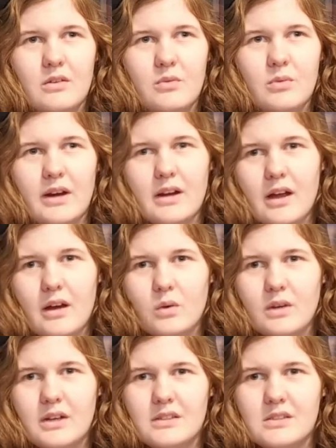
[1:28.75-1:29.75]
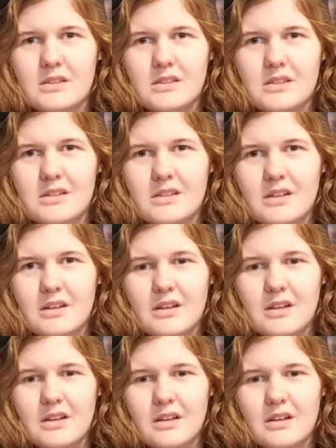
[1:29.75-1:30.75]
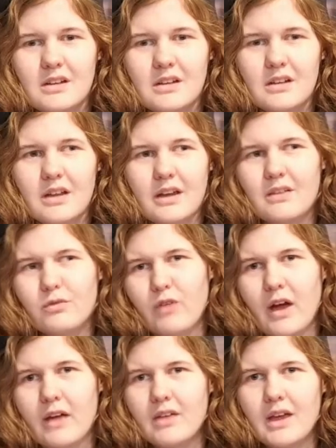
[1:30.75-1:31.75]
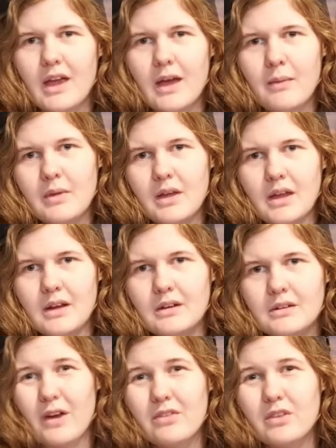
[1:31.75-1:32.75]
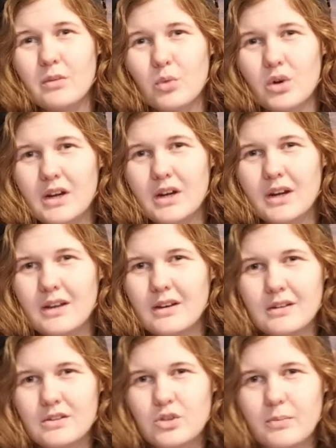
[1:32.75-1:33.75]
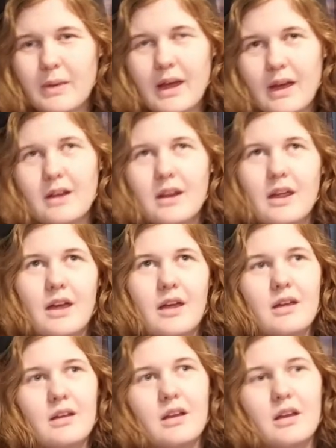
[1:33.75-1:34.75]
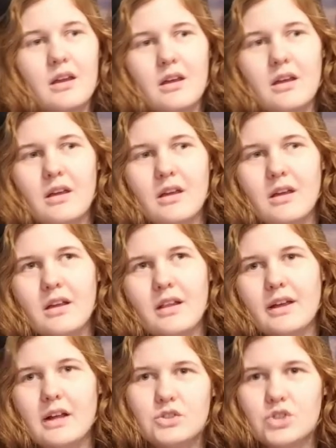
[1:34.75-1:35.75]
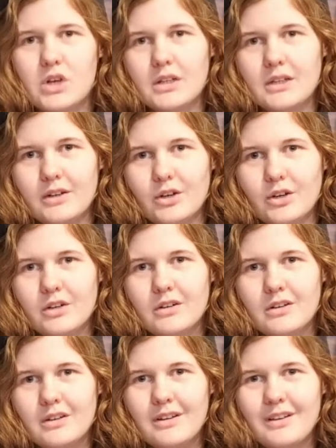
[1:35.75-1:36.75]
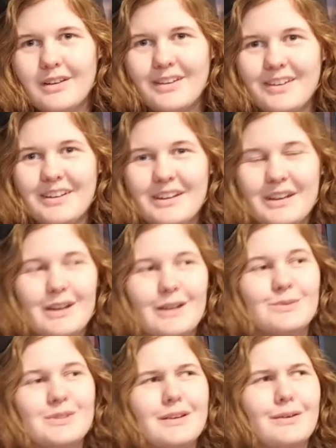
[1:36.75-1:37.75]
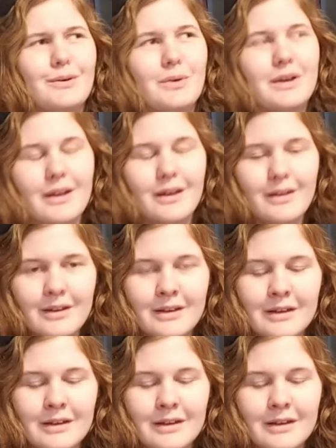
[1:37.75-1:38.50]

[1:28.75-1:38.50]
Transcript: right now it's like 5 in the morning in Japan, and like I'll check later. I was like, okay,